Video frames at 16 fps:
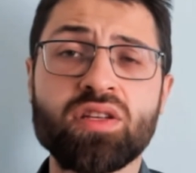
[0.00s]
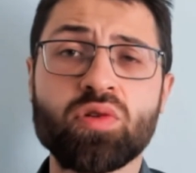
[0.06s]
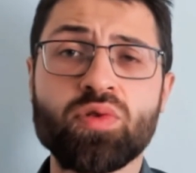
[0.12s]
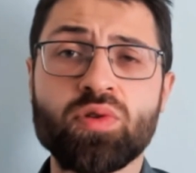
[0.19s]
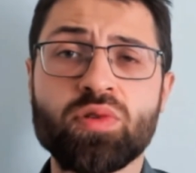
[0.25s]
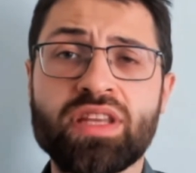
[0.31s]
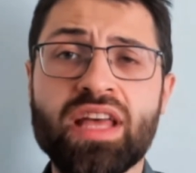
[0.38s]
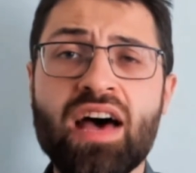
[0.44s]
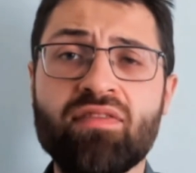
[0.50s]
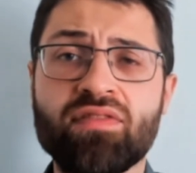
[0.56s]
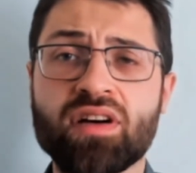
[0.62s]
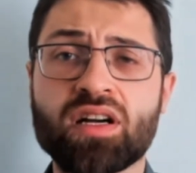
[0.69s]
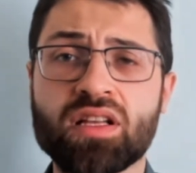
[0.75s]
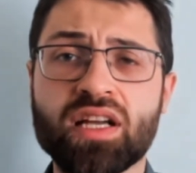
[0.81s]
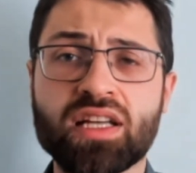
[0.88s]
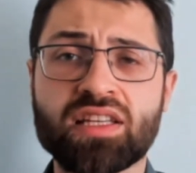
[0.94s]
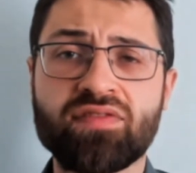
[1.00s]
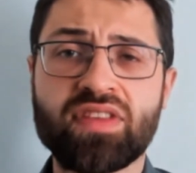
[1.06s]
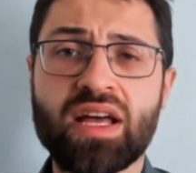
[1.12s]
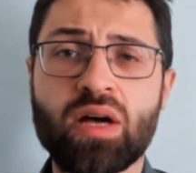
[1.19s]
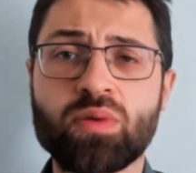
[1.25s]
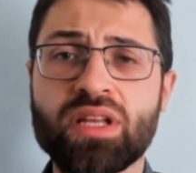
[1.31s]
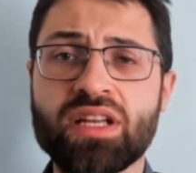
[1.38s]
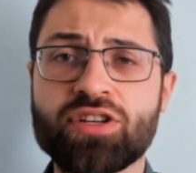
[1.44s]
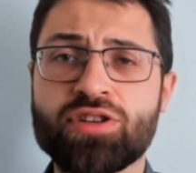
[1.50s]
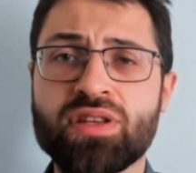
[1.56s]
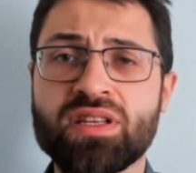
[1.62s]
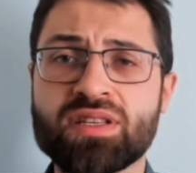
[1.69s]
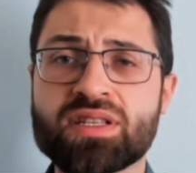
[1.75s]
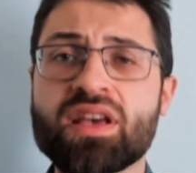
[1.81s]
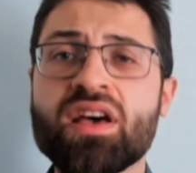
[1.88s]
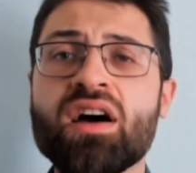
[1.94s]
You would have a collective noun that
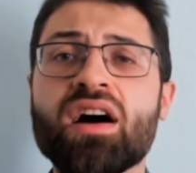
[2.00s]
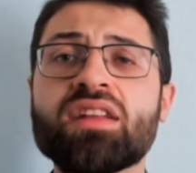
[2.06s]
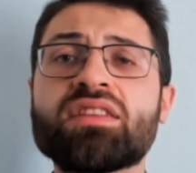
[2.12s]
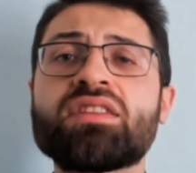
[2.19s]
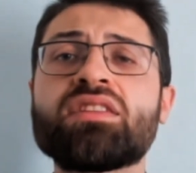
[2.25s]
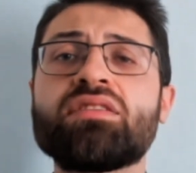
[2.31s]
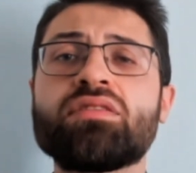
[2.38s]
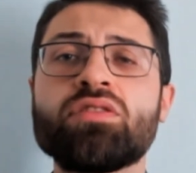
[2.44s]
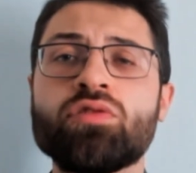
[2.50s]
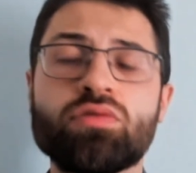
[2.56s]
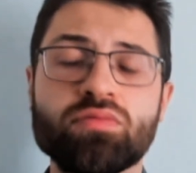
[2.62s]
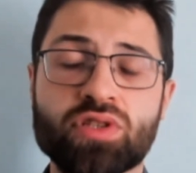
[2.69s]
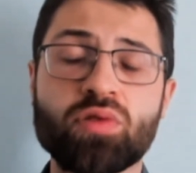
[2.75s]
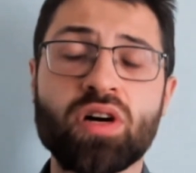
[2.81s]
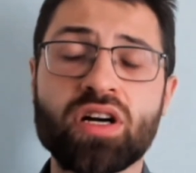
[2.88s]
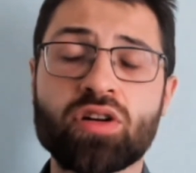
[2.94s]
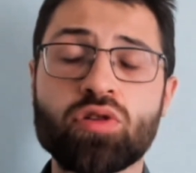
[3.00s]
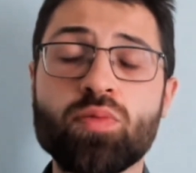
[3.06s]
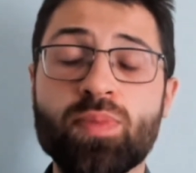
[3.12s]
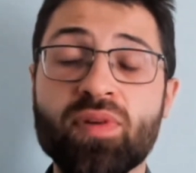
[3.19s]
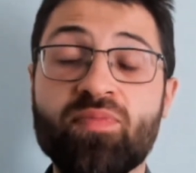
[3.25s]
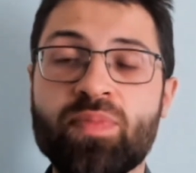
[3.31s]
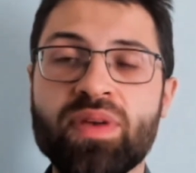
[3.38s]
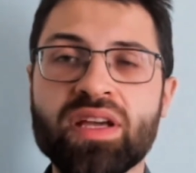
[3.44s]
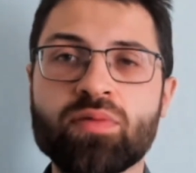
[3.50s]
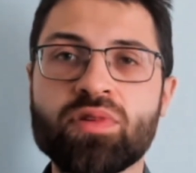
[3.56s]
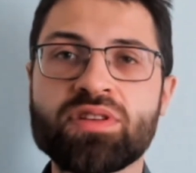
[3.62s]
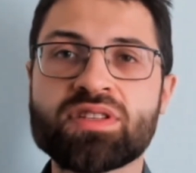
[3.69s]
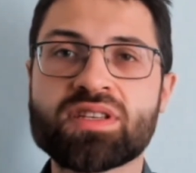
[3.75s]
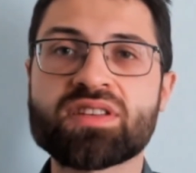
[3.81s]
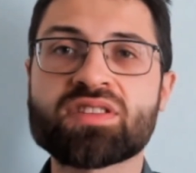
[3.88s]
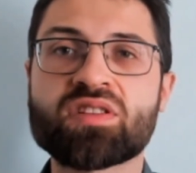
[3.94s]
is so a group of
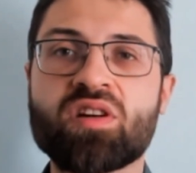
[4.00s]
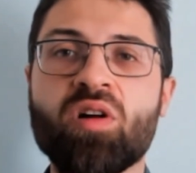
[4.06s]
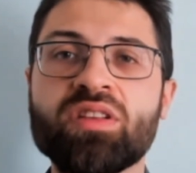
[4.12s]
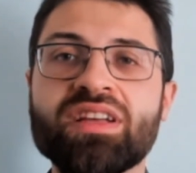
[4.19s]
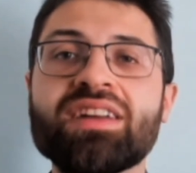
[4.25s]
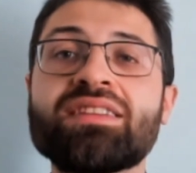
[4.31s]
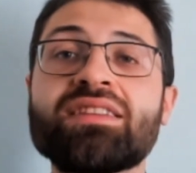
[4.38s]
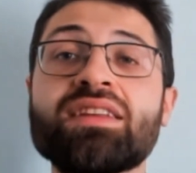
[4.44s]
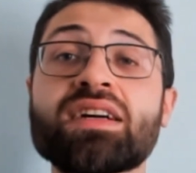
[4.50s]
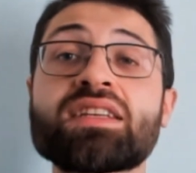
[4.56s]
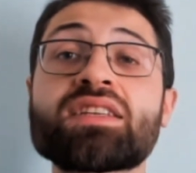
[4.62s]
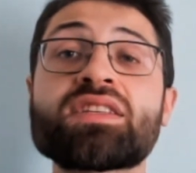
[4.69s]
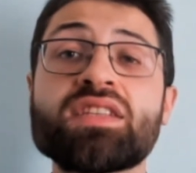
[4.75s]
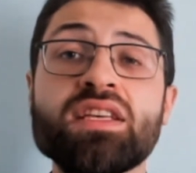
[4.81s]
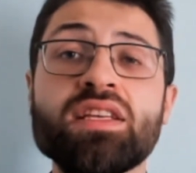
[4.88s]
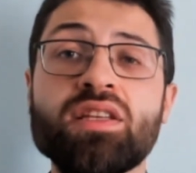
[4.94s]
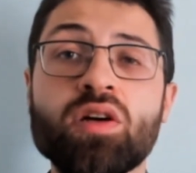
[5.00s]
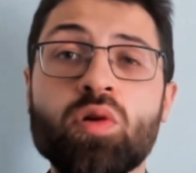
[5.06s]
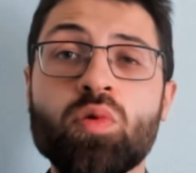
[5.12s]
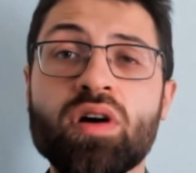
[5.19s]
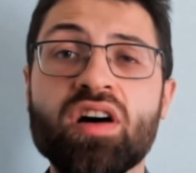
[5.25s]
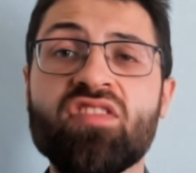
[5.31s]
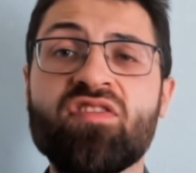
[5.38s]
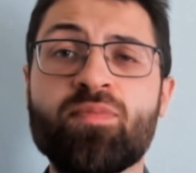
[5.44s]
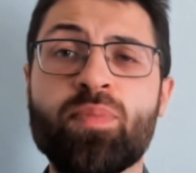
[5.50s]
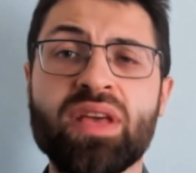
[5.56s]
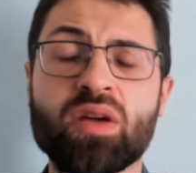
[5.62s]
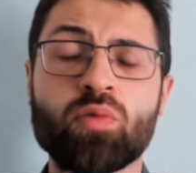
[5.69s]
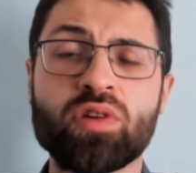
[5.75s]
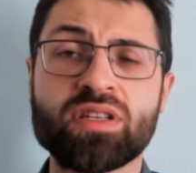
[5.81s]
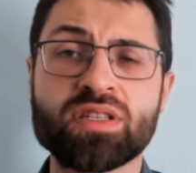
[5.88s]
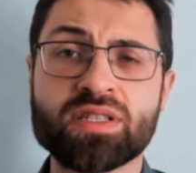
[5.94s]
penguins is called a tuxedo of
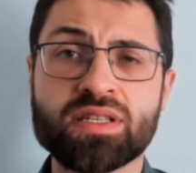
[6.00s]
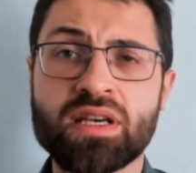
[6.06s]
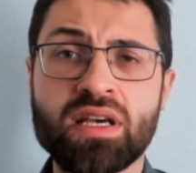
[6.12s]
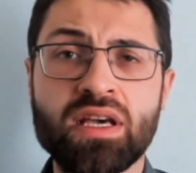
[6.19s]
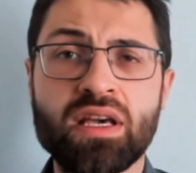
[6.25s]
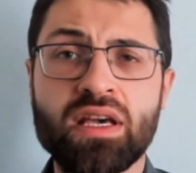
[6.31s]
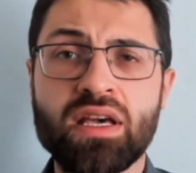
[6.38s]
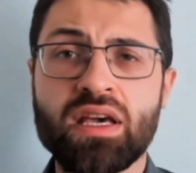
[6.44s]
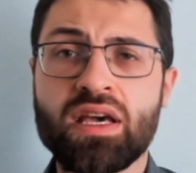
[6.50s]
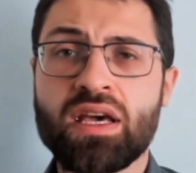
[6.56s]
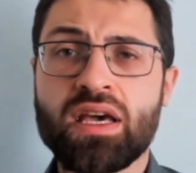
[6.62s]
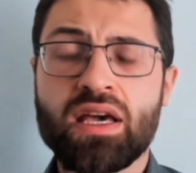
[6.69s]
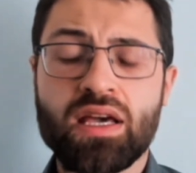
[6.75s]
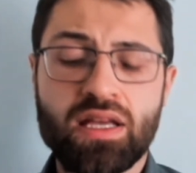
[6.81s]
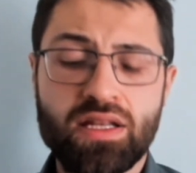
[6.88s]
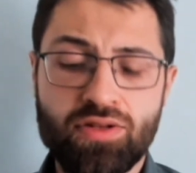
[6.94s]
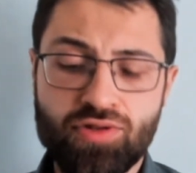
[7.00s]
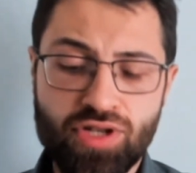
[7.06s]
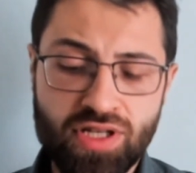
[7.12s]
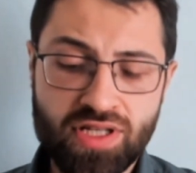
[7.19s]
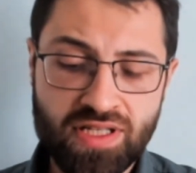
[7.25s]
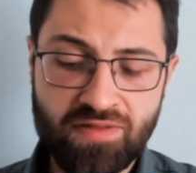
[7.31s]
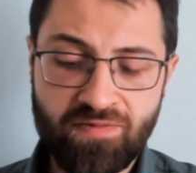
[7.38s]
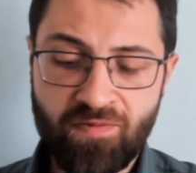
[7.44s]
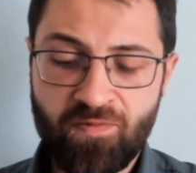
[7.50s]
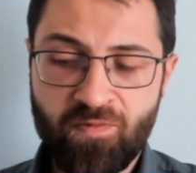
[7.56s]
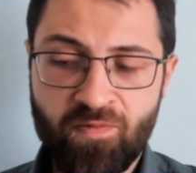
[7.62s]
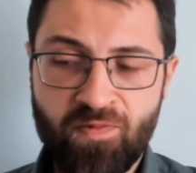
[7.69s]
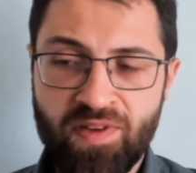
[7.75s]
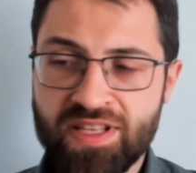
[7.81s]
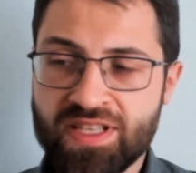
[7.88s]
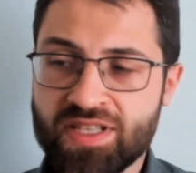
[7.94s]
penguins. It just
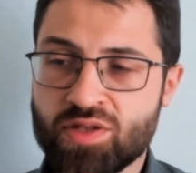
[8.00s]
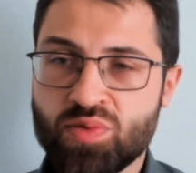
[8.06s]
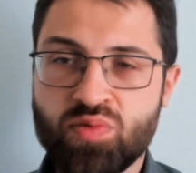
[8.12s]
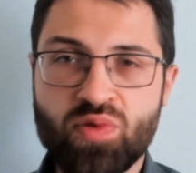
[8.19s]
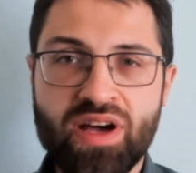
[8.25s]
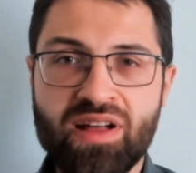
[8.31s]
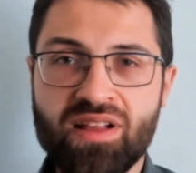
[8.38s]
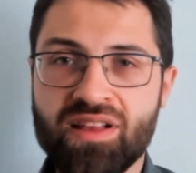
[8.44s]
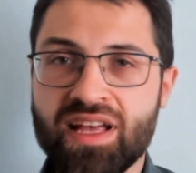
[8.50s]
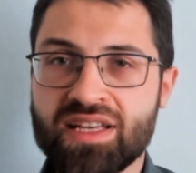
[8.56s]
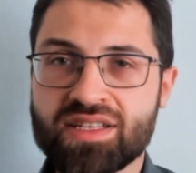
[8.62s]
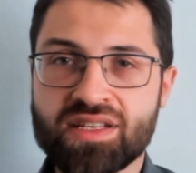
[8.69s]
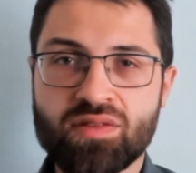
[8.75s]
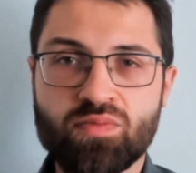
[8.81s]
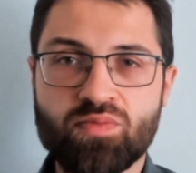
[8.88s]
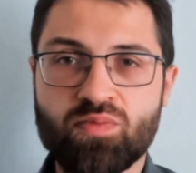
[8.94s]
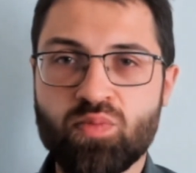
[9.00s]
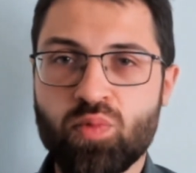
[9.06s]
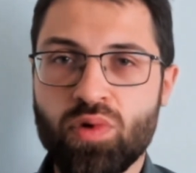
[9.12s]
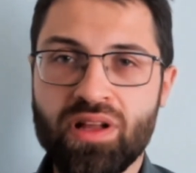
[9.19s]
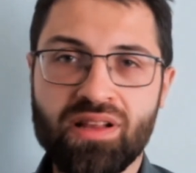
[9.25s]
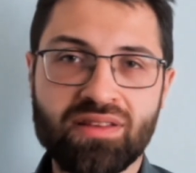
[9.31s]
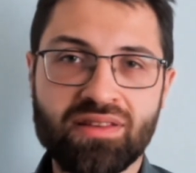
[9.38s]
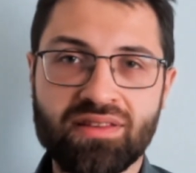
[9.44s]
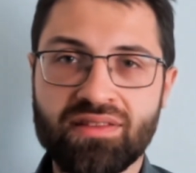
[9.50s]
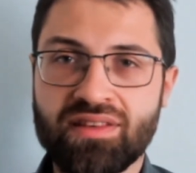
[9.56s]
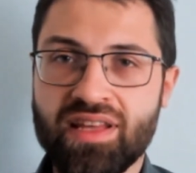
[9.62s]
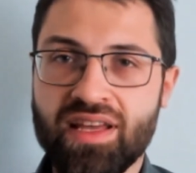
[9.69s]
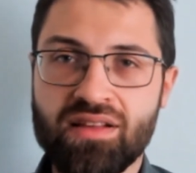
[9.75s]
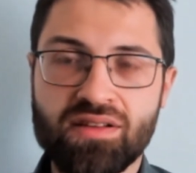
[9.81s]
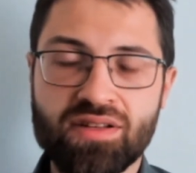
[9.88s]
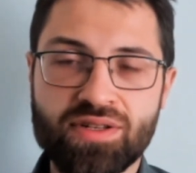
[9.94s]
fits well as a
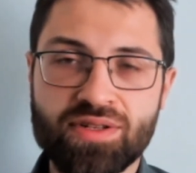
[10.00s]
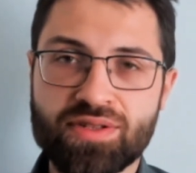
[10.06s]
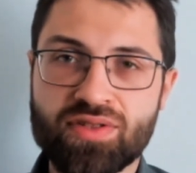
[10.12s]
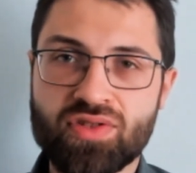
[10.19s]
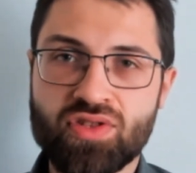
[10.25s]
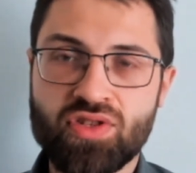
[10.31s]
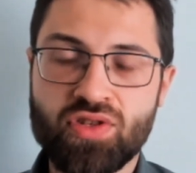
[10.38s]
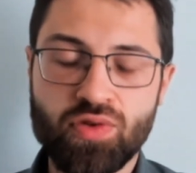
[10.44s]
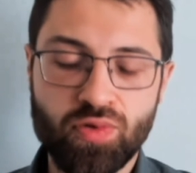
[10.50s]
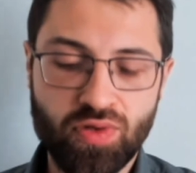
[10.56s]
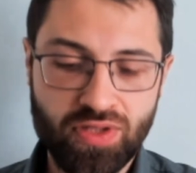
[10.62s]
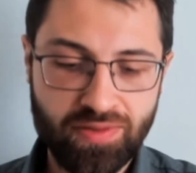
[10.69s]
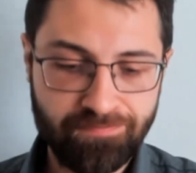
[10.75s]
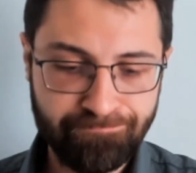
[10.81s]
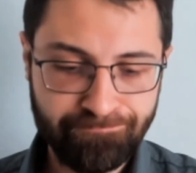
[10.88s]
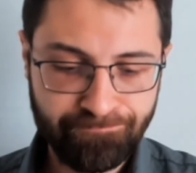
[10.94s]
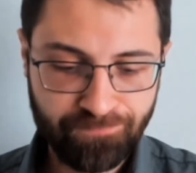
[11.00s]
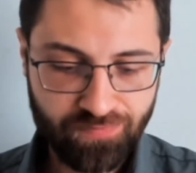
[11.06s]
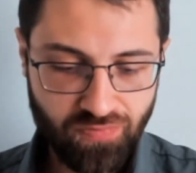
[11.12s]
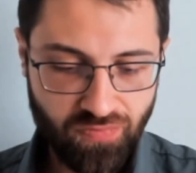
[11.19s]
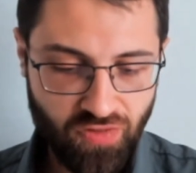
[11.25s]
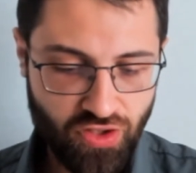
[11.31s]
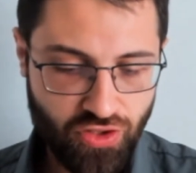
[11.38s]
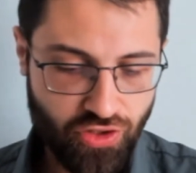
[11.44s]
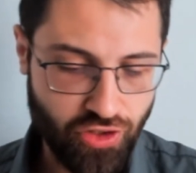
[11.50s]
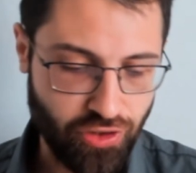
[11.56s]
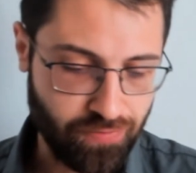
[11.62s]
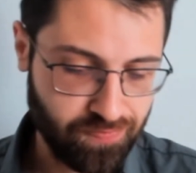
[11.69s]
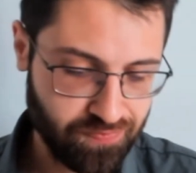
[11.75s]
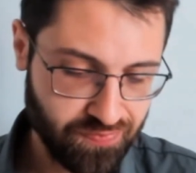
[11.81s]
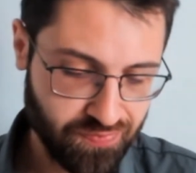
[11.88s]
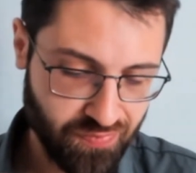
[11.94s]
well-tailored suit. Sure,
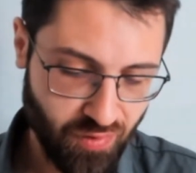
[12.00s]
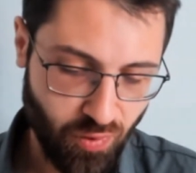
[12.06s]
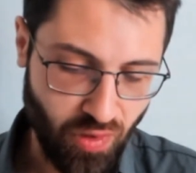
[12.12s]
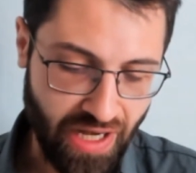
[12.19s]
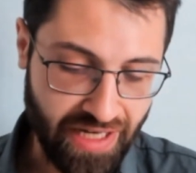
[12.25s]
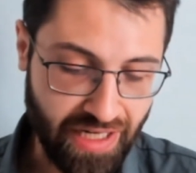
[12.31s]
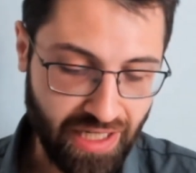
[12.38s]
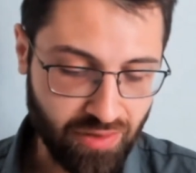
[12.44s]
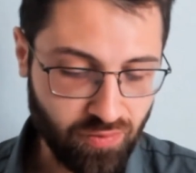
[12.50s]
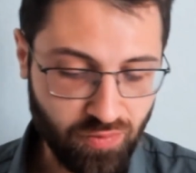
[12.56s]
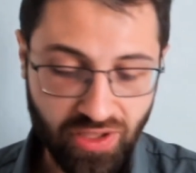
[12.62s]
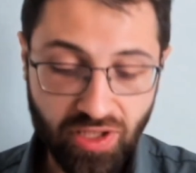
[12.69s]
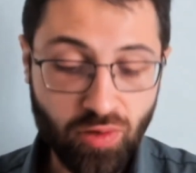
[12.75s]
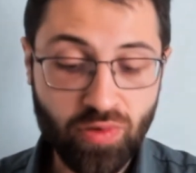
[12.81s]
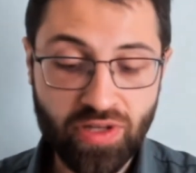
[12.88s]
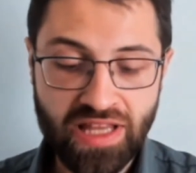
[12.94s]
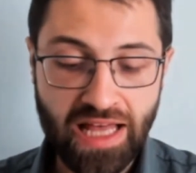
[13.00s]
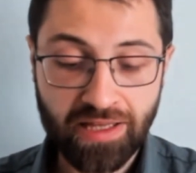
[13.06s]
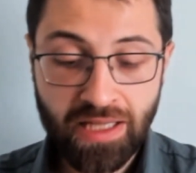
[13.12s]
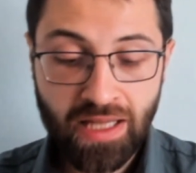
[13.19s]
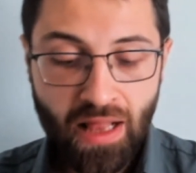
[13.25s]
why not? We'll go with that.